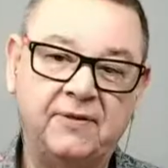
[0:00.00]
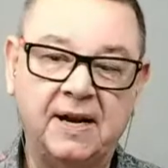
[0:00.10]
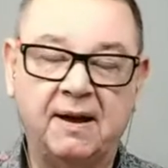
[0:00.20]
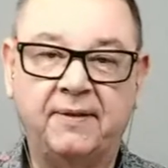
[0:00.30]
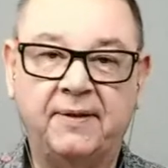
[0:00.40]

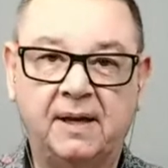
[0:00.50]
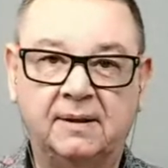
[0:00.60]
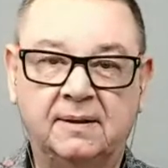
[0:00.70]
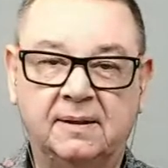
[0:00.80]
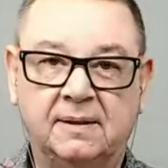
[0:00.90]
now and
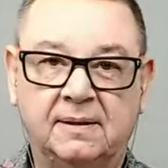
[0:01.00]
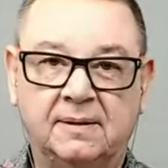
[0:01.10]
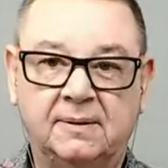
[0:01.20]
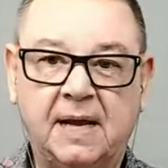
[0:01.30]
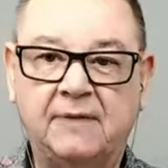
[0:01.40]
then,
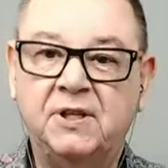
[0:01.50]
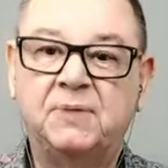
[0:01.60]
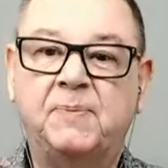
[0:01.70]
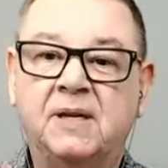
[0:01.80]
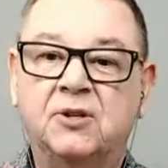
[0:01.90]
every
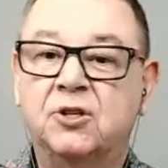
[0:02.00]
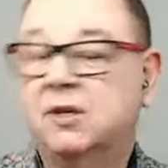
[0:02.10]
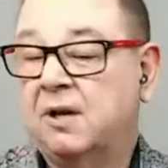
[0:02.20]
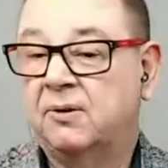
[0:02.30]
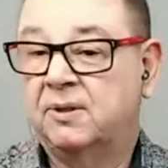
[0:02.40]
speaker should
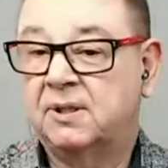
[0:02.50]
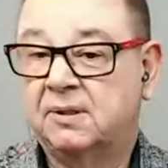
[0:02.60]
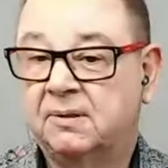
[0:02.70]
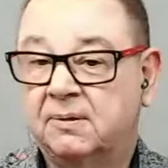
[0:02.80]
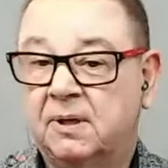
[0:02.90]
go
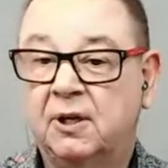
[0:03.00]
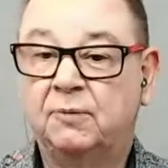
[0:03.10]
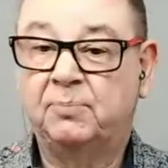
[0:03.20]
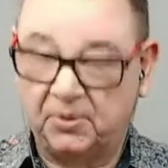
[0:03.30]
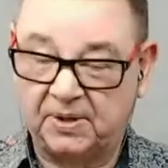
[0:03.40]
to
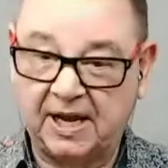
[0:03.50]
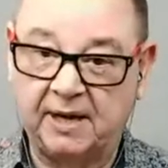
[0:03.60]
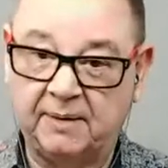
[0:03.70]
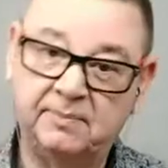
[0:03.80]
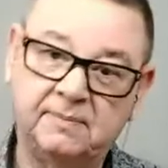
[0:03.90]
boot
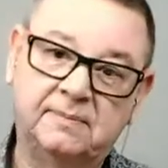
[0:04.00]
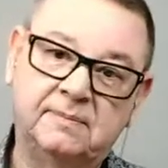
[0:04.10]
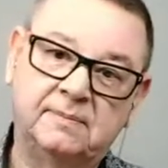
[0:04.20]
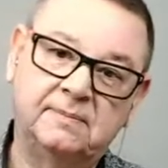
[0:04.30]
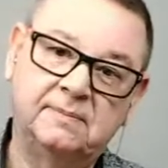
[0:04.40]
camp.
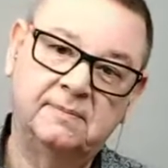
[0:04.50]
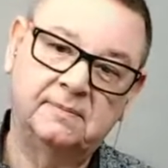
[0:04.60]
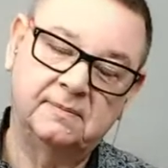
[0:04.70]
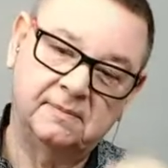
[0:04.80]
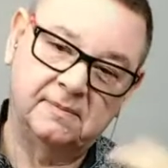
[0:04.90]

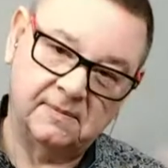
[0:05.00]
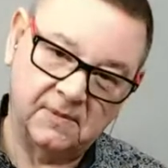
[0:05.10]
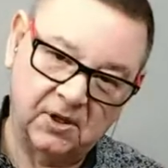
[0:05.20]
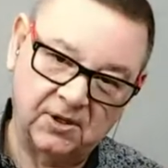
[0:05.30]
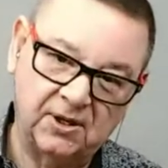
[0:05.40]

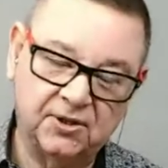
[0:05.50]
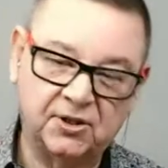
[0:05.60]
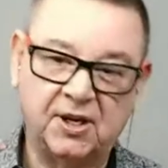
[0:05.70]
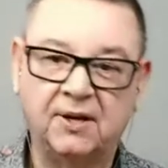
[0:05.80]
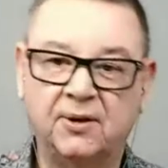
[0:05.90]
Look at
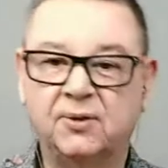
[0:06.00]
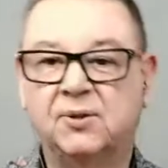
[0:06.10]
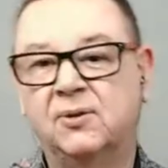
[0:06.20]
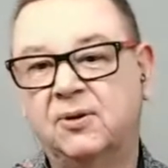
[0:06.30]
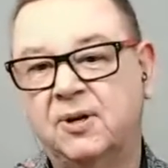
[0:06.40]
skills,
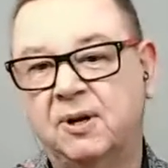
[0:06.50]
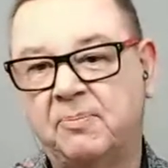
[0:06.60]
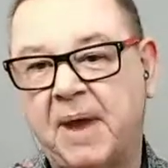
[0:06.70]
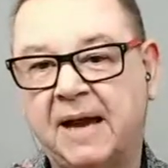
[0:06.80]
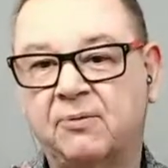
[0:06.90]
look at
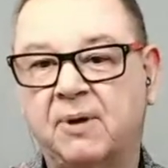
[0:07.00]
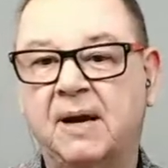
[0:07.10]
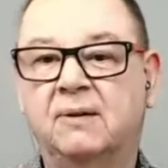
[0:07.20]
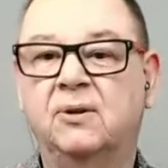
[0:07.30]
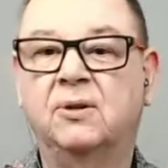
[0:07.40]

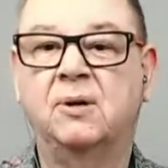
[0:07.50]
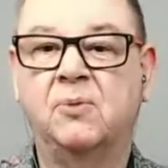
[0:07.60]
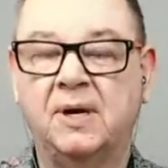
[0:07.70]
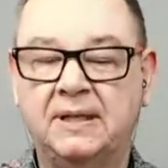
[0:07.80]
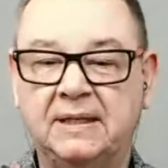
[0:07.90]
background, look at
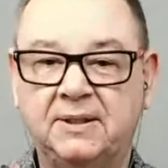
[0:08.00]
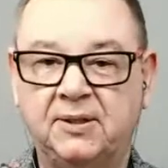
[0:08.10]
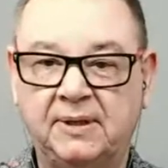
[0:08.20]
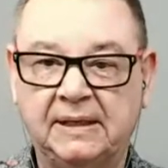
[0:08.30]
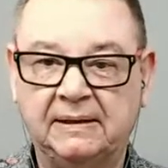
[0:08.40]
what they're
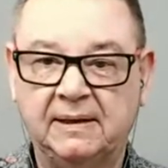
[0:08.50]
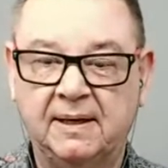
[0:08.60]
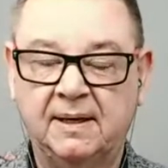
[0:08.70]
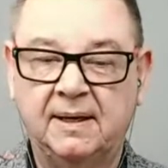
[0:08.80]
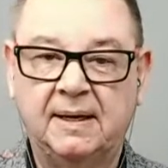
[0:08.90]
doing,
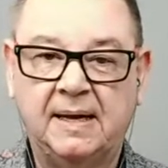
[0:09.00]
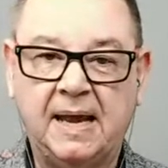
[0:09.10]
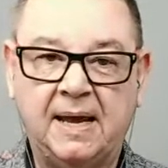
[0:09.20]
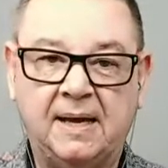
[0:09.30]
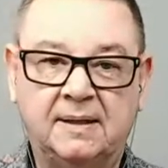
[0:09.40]

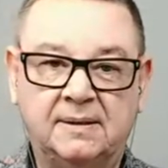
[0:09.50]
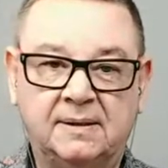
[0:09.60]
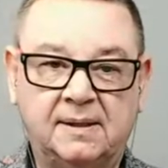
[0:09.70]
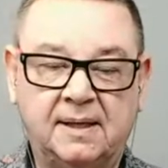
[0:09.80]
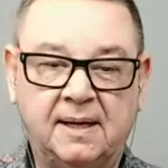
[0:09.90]

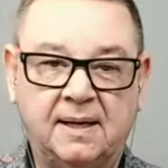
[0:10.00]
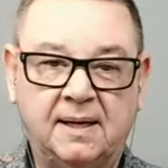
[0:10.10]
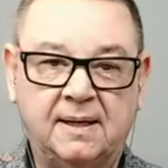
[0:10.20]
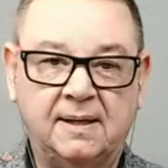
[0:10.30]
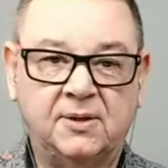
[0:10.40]
and
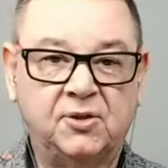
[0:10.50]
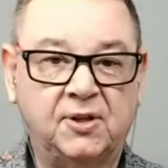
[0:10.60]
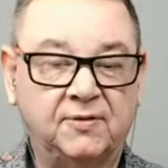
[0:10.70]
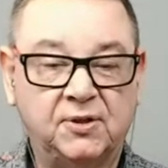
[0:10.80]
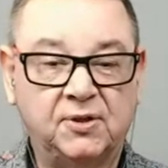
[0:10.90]

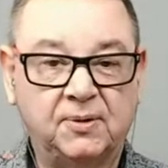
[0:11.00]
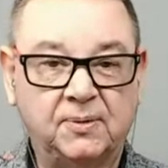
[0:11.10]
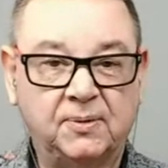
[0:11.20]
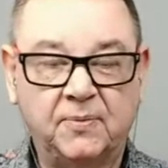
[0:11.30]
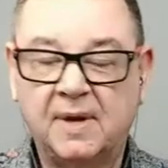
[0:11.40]
stuff.
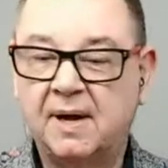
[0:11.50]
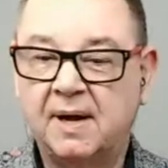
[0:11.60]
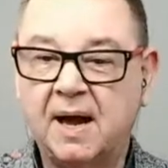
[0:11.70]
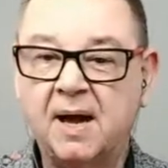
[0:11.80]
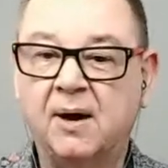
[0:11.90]
So,
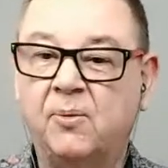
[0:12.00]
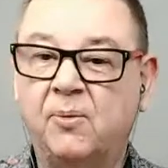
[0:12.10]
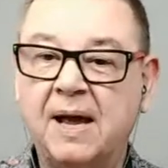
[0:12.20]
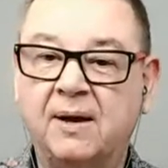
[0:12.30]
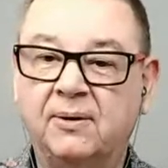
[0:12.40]

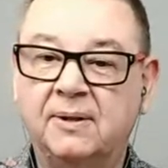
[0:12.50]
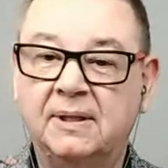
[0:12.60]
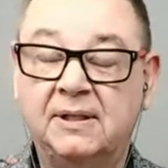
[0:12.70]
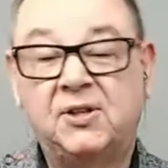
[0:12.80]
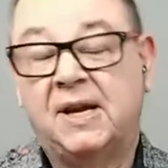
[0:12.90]
wow!
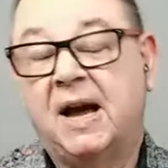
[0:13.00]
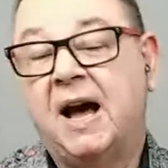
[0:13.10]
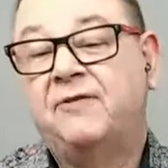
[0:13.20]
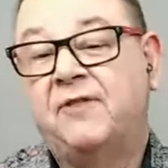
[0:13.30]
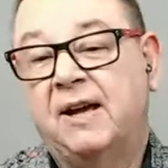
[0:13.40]
You see,
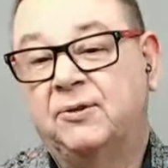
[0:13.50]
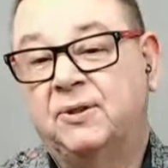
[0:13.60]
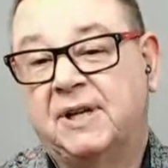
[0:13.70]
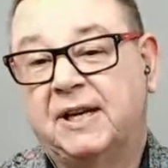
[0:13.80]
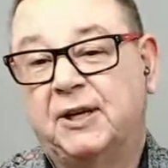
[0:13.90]
I found
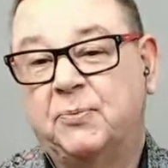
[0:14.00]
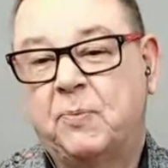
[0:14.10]
the